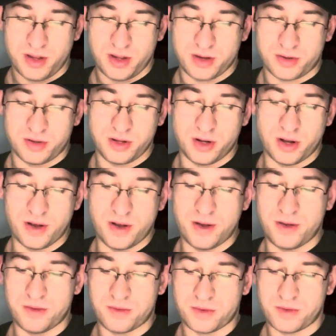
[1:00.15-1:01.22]
including an
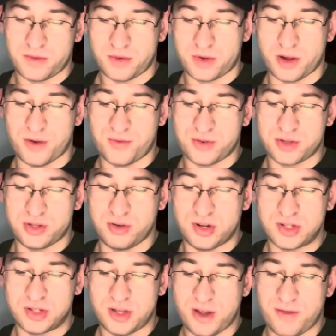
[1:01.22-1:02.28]
All Conference
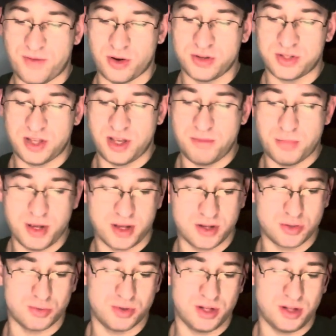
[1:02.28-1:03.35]
USA first team pick in
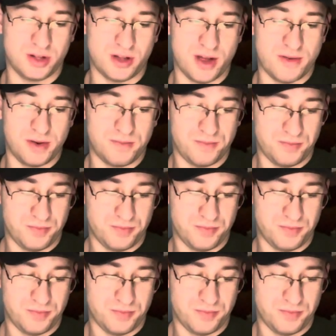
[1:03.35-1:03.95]
2011,